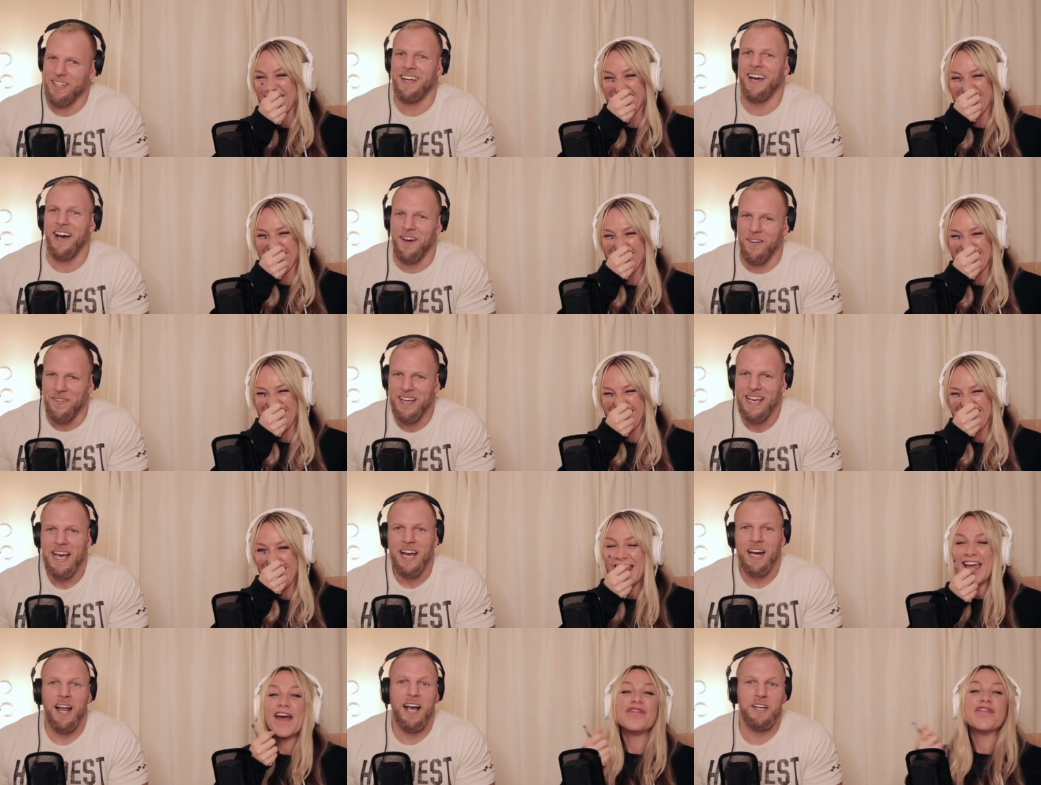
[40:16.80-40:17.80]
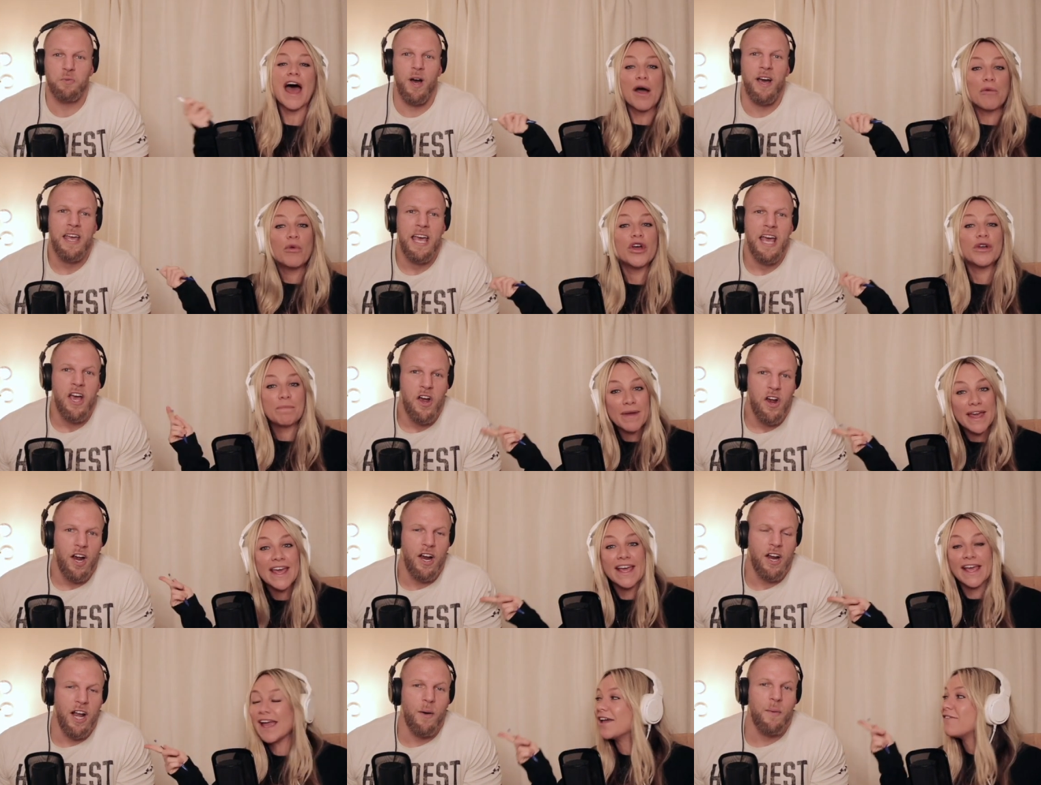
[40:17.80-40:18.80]
Speaker 1: and go. But, that um,
Speaker 2: would
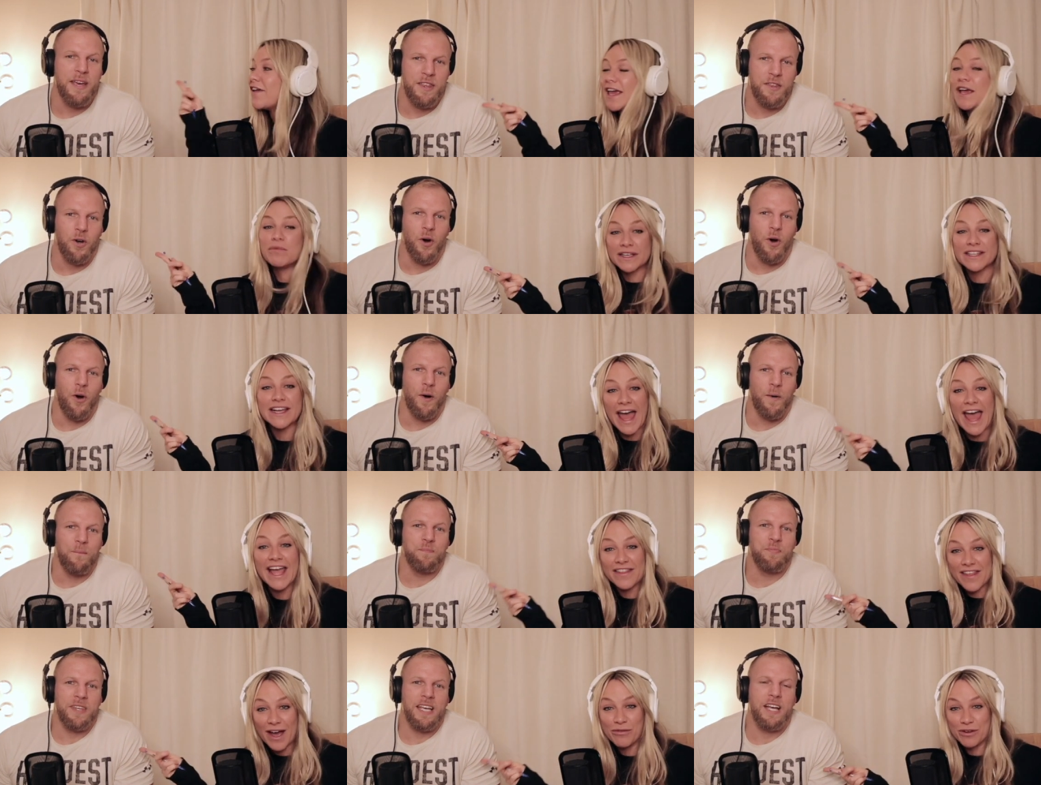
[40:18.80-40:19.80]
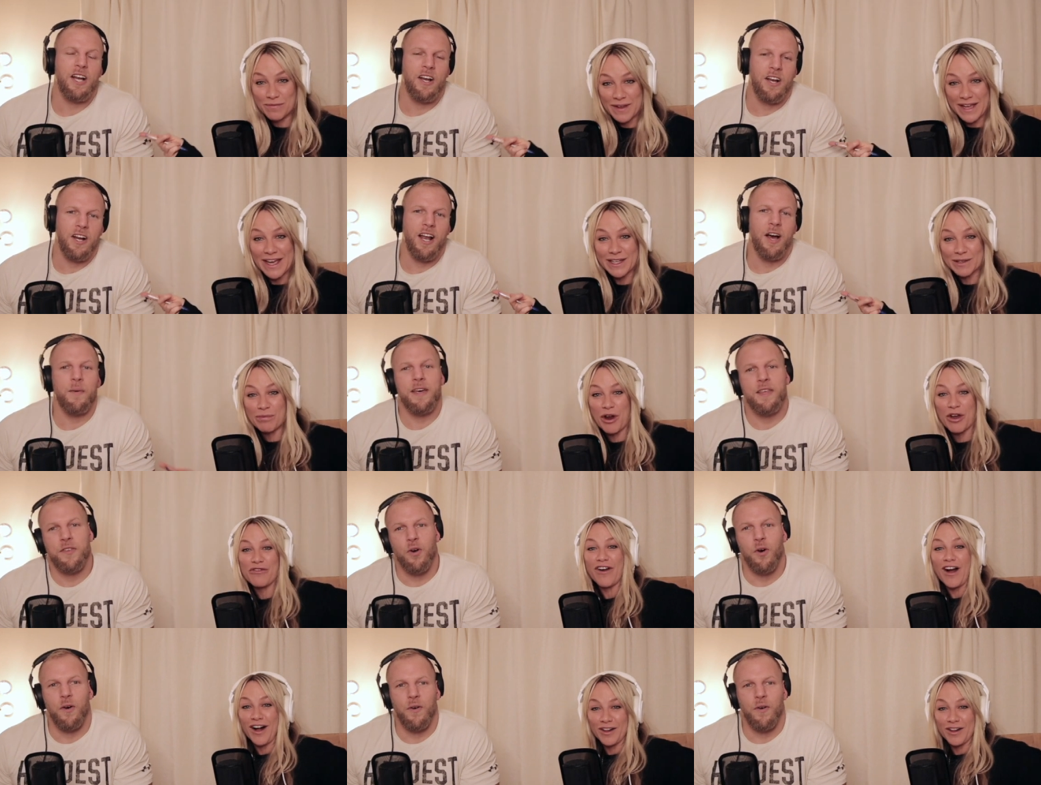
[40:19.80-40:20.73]
be Chloe if he thought, was gay. That would be. I thought it